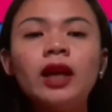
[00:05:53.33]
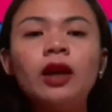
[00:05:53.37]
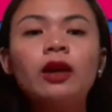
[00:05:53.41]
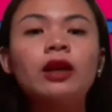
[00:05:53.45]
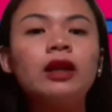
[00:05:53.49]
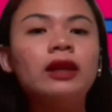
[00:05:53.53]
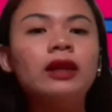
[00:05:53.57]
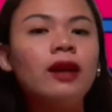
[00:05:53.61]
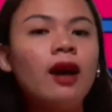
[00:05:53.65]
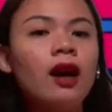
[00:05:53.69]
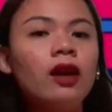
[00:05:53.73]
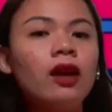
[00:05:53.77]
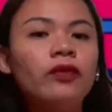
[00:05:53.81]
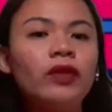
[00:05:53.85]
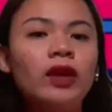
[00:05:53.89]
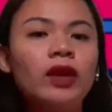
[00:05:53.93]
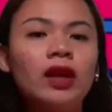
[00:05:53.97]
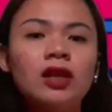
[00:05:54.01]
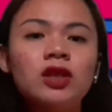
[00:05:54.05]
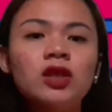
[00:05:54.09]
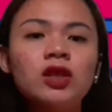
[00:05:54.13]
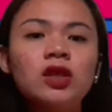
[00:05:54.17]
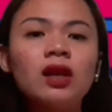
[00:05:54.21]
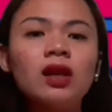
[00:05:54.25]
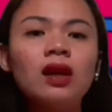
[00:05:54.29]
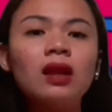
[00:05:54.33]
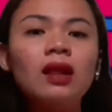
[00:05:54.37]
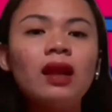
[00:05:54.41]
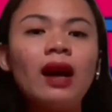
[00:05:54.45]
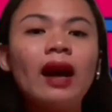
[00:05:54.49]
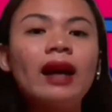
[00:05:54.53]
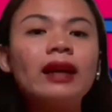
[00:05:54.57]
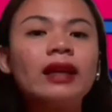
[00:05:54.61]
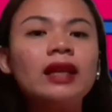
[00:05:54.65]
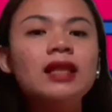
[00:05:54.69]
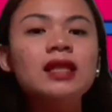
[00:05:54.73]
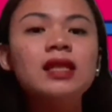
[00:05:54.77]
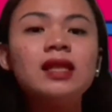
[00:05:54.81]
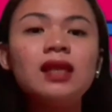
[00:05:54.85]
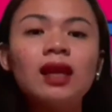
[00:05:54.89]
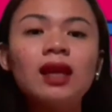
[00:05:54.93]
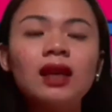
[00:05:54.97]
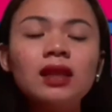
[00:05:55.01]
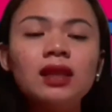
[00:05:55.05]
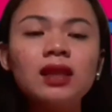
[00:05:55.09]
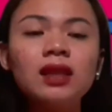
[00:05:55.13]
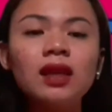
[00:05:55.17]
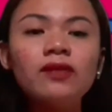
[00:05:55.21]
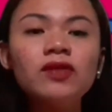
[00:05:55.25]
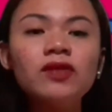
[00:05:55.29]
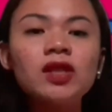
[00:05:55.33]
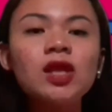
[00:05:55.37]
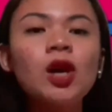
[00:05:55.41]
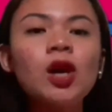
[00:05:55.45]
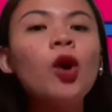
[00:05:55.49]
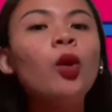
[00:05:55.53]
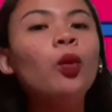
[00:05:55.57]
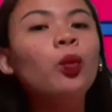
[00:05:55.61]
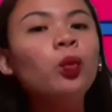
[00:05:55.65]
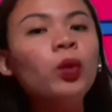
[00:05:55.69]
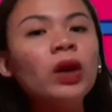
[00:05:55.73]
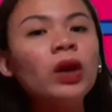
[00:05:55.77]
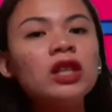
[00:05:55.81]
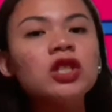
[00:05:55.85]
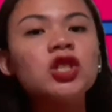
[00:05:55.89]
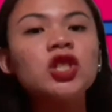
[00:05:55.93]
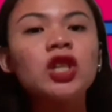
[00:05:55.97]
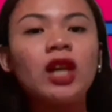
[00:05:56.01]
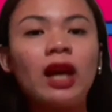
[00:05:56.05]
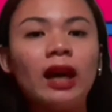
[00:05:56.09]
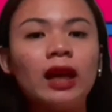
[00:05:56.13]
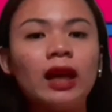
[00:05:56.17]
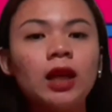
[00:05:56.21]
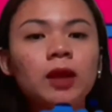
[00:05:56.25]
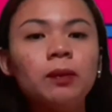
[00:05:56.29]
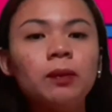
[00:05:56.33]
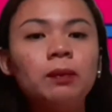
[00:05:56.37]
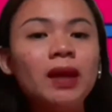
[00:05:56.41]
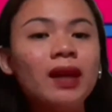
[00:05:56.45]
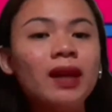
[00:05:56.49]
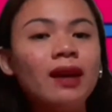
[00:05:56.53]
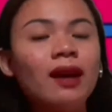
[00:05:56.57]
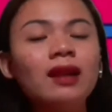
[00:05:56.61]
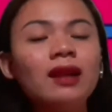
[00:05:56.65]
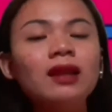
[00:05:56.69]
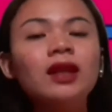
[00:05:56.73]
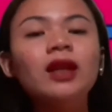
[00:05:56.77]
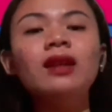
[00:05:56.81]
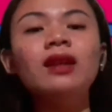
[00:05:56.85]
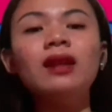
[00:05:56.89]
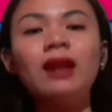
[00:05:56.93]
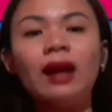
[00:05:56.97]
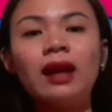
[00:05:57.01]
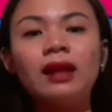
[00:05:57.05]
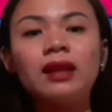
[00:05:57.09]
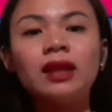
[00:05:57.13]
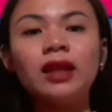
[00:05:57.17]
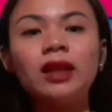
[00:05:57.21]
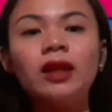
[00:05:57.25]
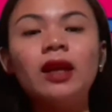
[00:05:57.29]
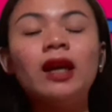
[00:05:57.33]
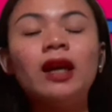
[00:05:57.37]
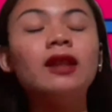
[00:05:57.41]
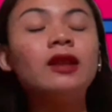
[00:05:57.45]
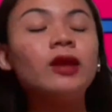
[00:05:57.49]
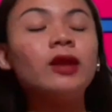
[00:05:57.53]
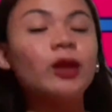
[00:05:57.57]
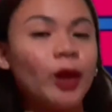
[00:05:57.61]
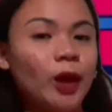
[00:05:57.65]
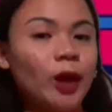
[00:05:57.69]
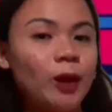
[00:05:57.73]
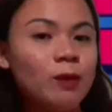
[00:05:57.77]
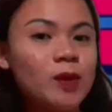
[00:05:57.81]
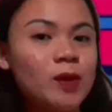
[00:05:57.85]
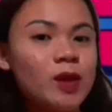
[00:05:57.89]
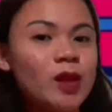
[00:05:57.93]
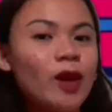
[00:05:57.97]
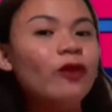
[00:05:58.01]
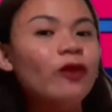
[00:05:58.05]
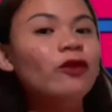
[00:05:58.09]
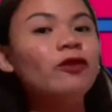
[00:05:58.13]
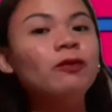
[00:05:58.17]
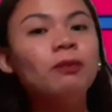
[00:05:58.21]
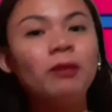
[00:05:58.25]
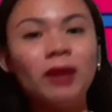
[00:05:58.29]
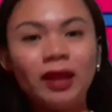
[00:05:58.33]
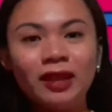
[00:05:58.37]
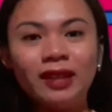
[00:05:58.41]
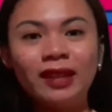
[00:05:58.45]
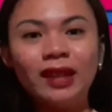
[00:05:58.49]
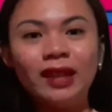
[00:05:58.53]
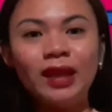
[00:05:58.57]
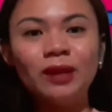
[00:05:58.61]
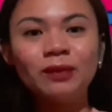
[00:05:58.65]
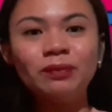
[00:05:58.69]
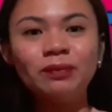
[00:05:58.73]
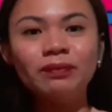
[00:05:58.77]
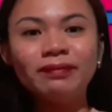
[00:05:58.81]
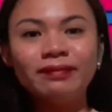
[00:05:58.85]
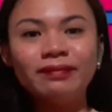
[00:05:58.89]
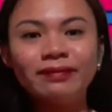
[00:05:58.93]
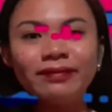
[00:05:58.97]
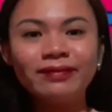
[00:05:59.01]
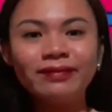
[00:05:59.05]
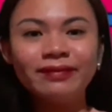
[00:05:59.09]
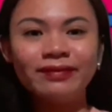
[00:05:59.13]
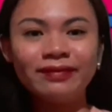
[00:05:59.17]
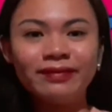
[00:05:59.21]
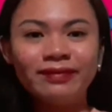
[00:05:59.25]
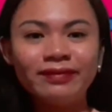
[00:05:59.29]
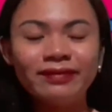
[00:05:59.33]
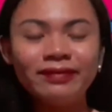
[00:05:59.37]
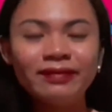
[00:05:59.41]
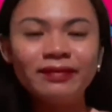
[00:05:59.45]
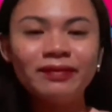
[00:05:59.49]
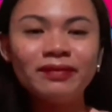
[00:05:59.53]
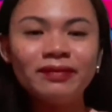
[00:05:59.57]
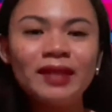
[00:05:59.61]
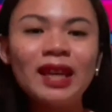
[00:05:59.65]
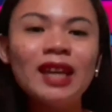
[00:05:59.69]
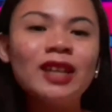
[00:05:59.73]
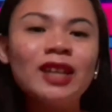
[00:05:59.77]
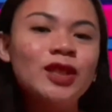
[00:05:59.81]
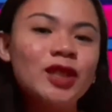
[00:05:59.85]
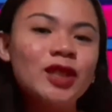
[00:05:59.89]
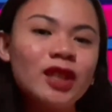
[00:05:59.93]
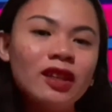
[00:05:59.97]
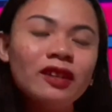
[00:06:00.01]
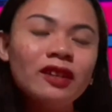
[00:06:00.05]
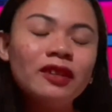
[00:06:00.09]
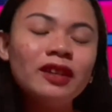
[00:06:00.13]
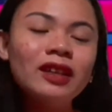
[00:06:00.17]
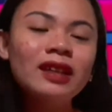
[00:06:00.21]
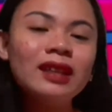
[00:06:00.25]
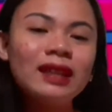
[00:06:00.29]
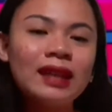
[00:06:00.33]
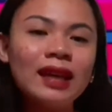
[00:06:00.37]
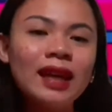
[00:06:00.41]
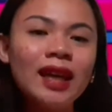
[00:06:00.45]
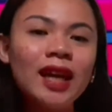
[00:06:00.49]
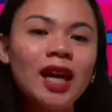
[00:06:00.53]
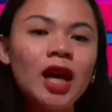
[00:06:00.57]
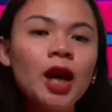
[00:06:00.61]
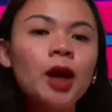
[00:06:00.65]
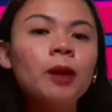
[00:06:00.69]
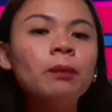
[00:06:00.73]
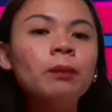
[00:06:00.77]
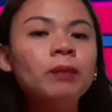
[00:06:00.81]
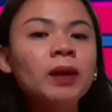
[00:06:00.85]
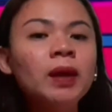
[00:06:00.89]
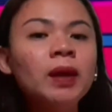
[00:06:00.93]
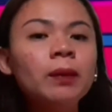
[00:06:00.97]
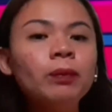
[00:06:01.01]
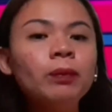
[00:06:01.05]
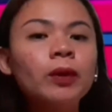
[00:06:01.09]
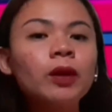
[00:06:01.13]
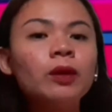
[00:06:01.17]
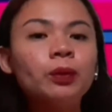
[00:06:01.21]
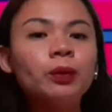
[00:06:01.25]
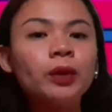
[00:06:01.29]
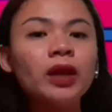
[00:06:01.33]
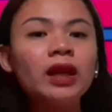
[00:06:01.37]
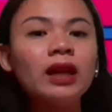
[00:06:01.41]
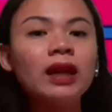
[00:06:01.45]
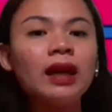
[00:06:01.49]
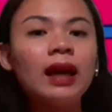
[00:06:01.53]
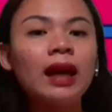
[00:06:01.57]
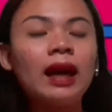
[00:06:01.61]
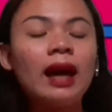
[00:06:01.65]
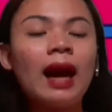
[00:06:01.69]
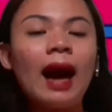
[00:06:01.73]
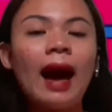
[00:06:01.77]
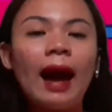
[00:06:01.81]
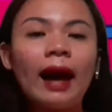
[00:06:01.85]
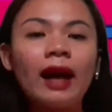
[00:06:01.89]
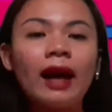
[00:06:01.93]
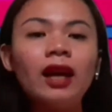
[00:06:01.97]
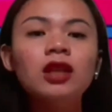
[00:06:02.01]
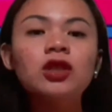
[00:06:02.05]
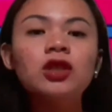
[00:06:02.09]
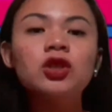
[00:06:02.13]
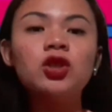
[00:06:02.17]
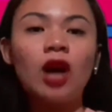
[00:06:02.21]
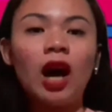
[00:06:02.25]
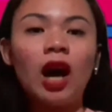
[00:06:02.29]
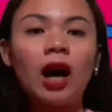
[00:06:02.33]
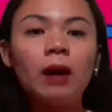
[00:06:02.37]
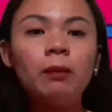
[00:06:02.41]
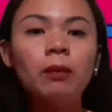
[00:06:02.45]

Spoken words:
or non-financial are incentives which cannot be calculated in terms of money. Generally, people working high job